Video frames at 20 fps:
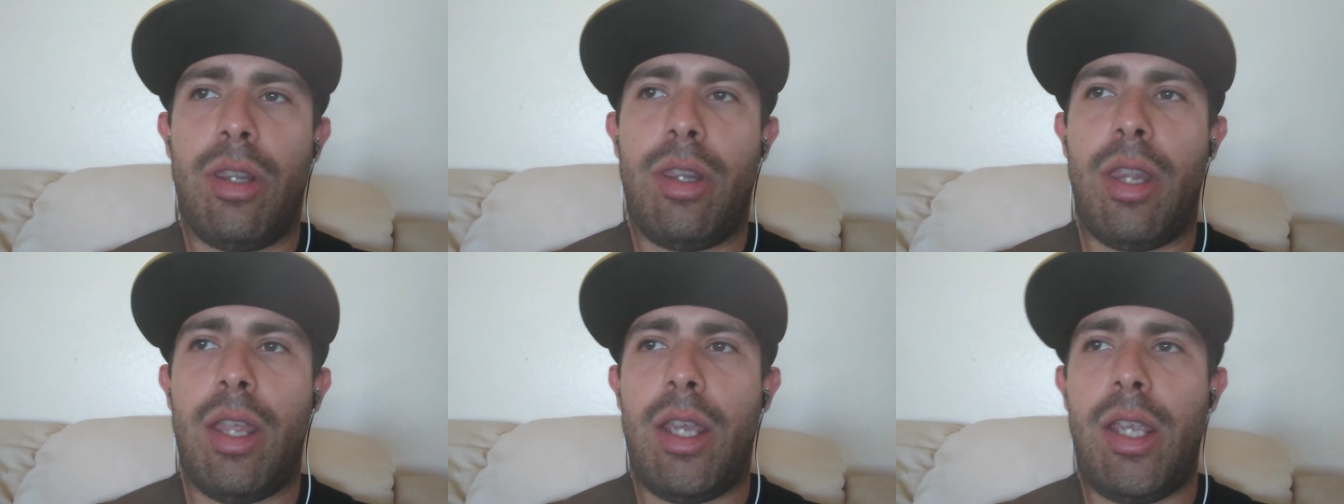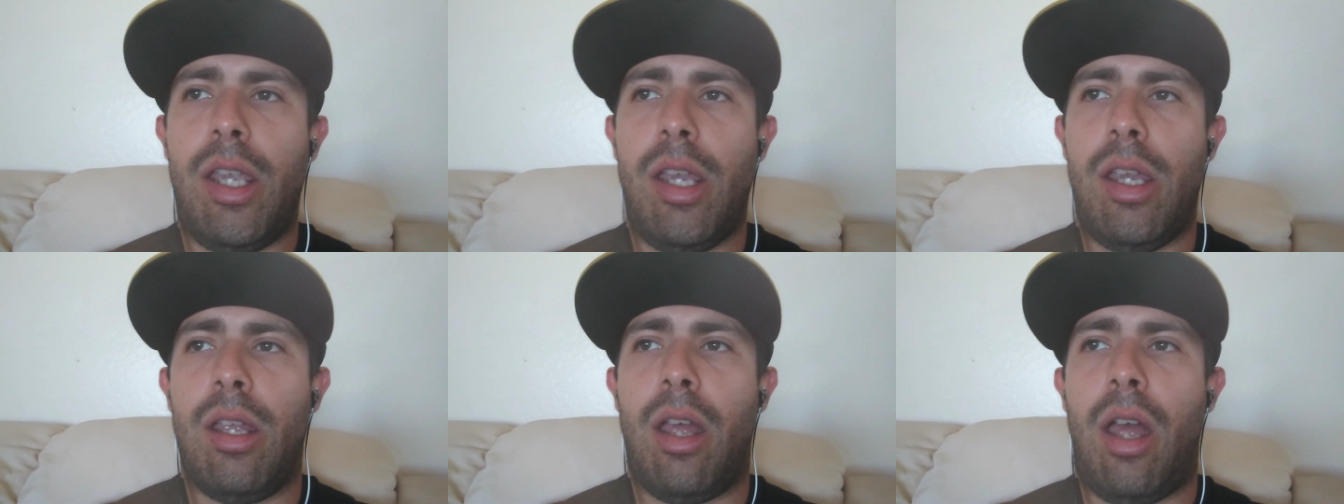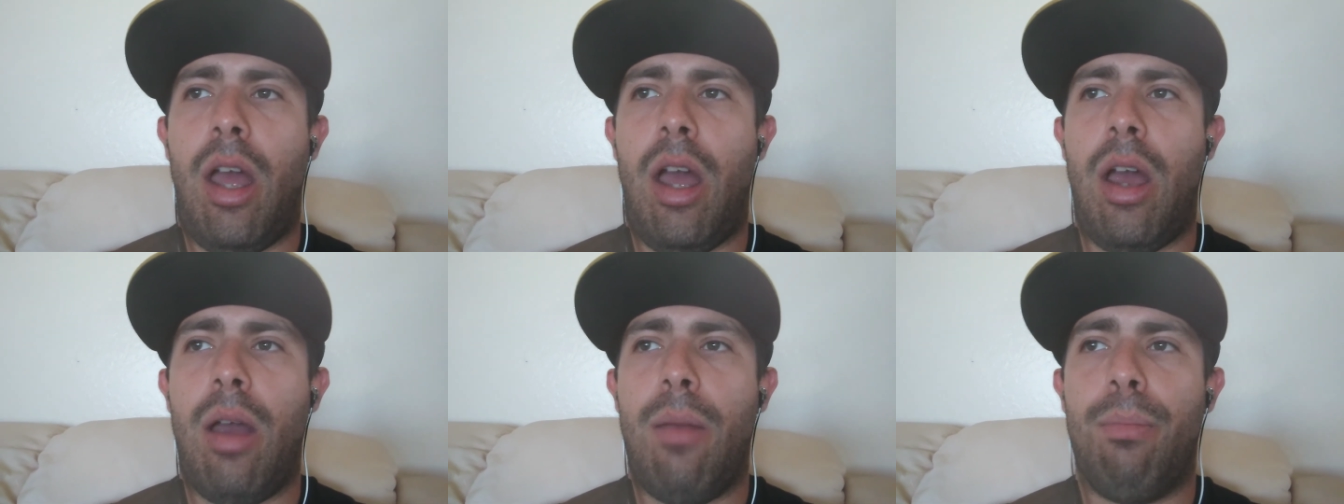they get
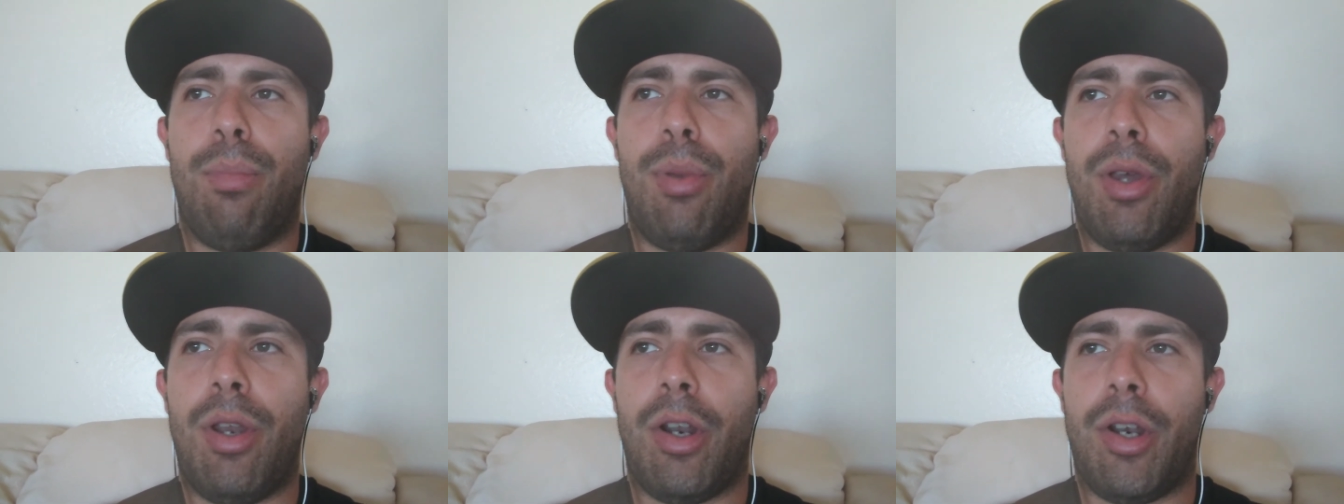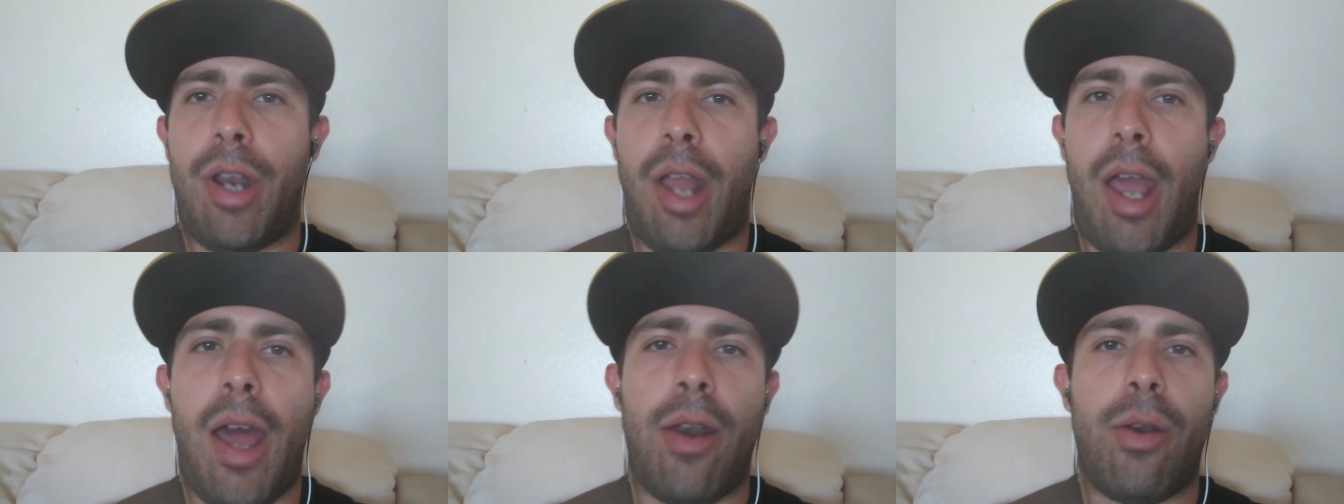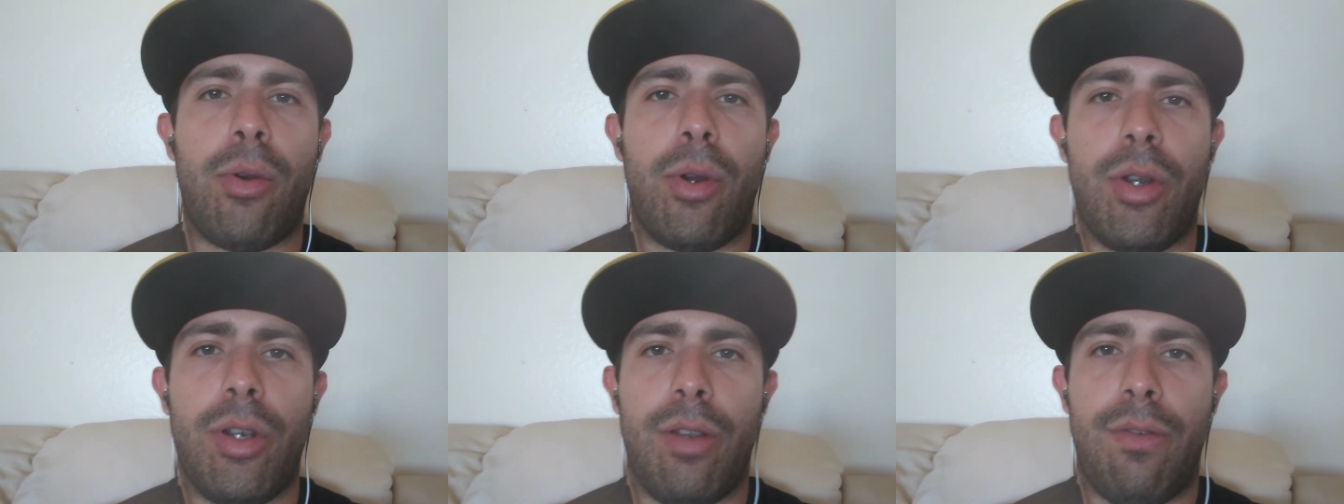um, put on
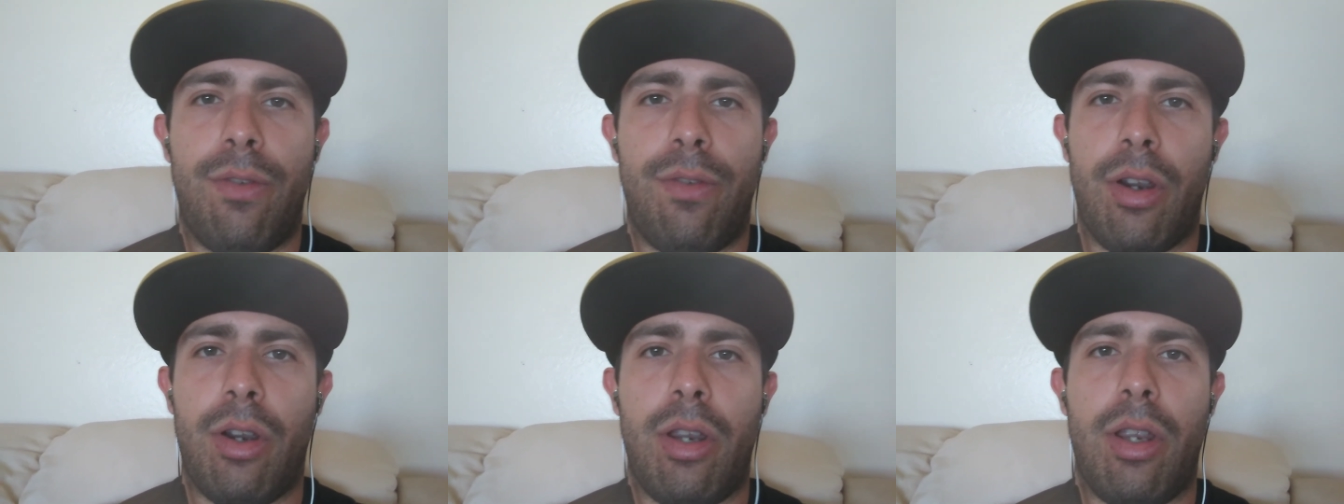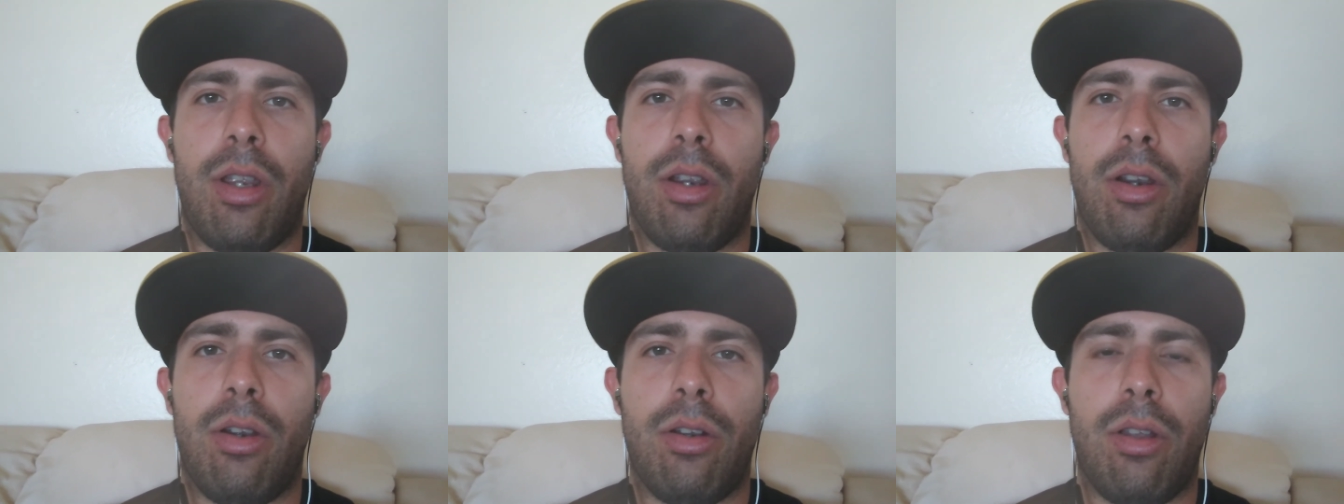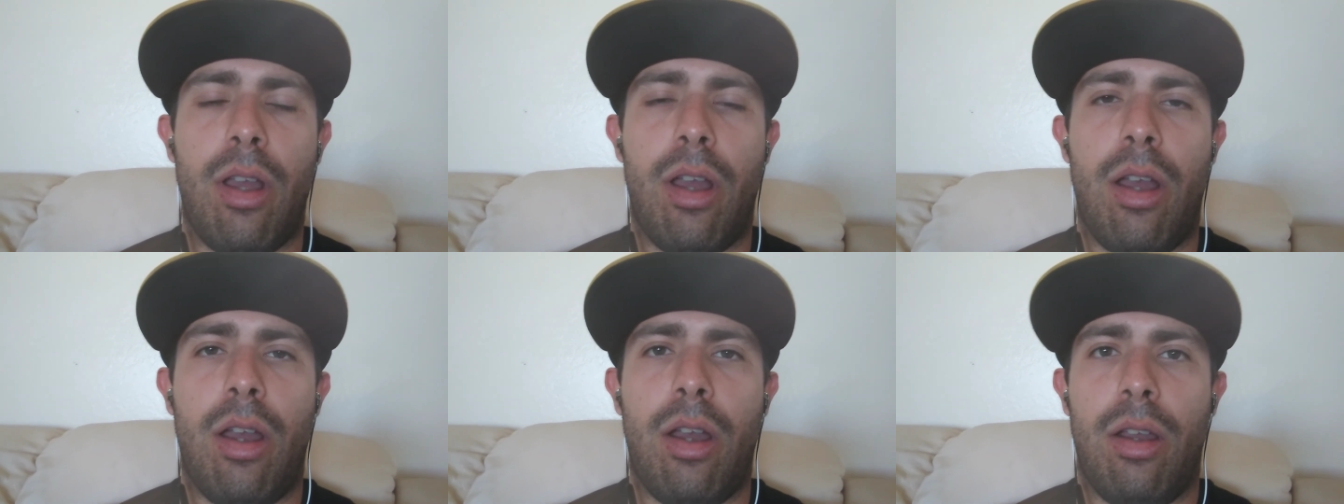Adderall at a very,
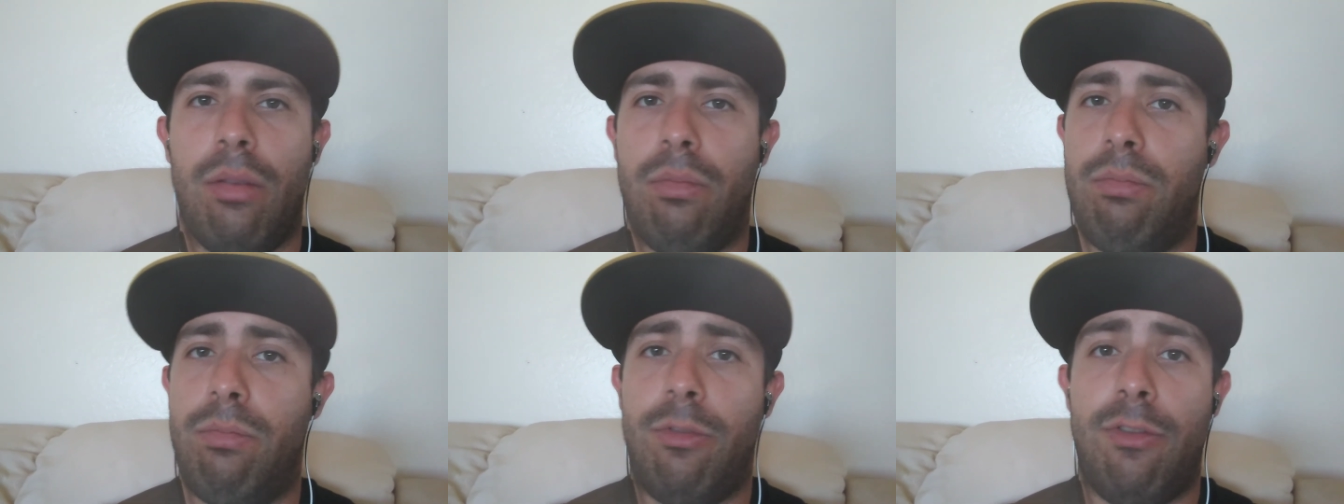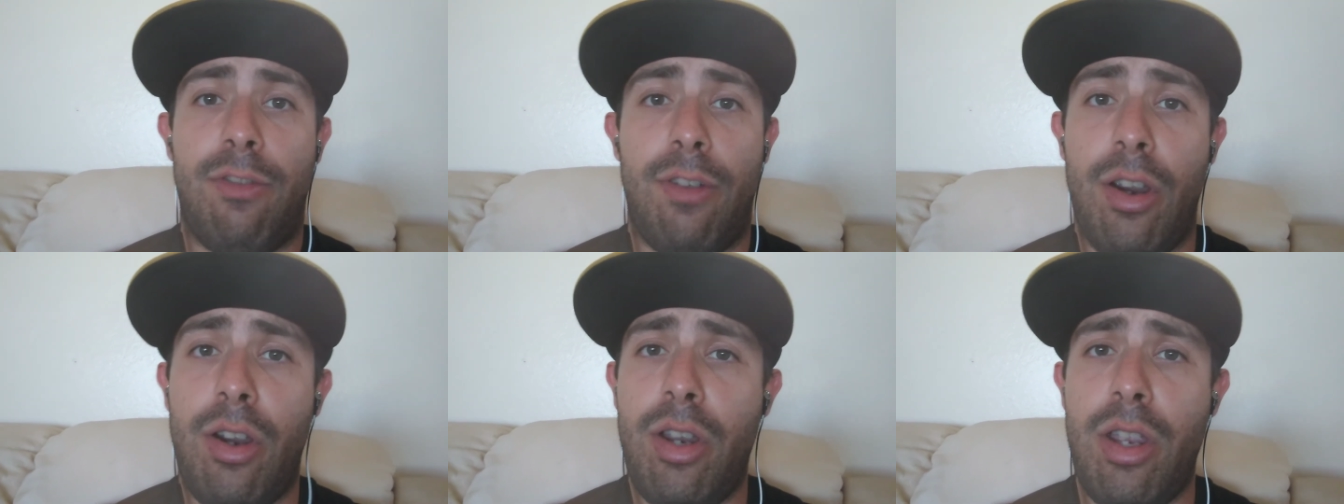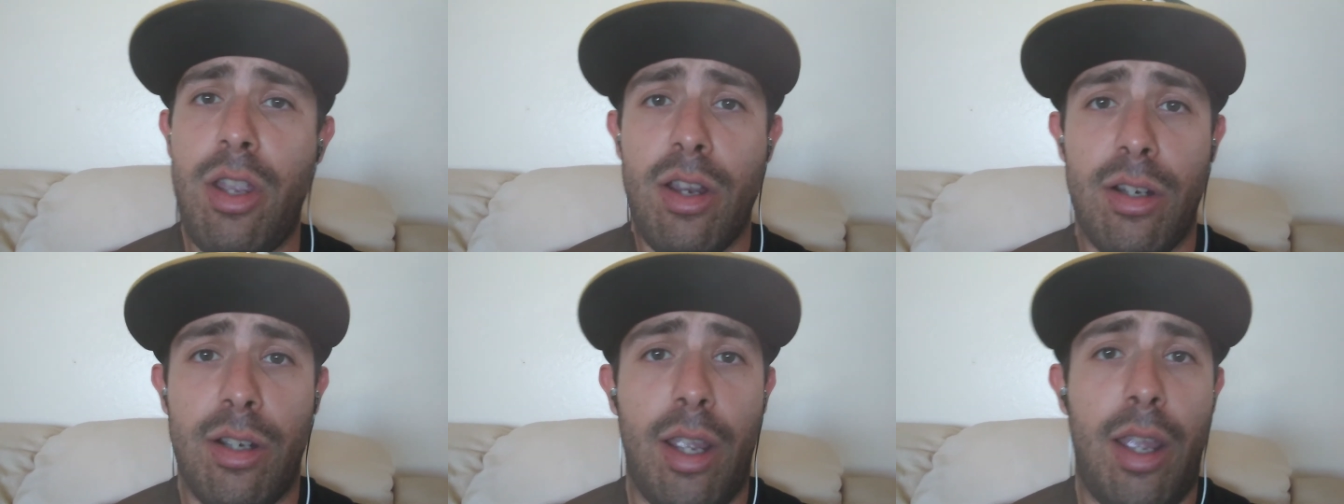uh, very
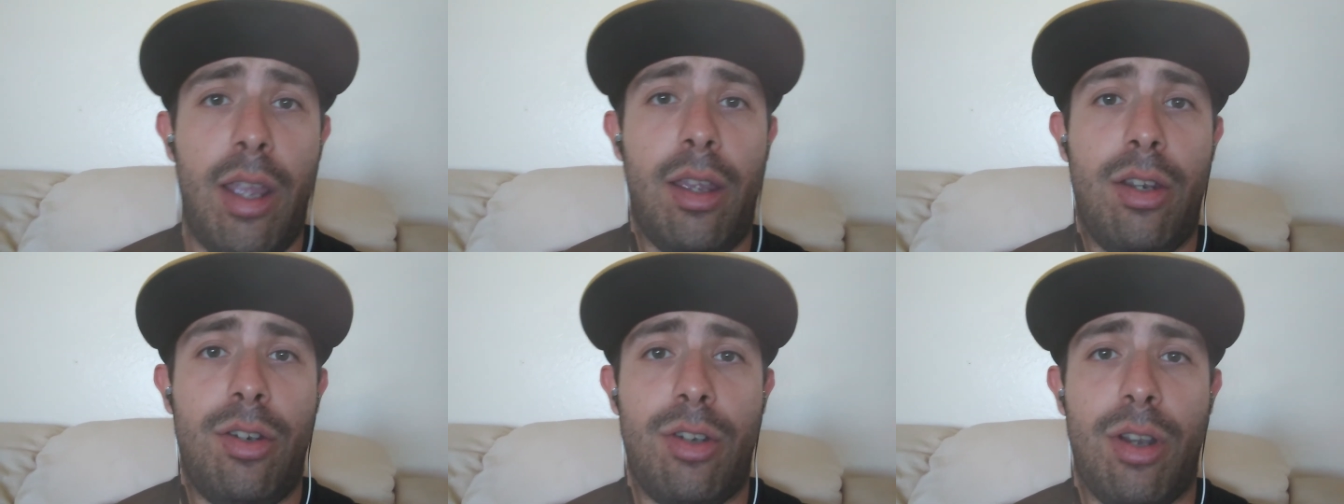young age.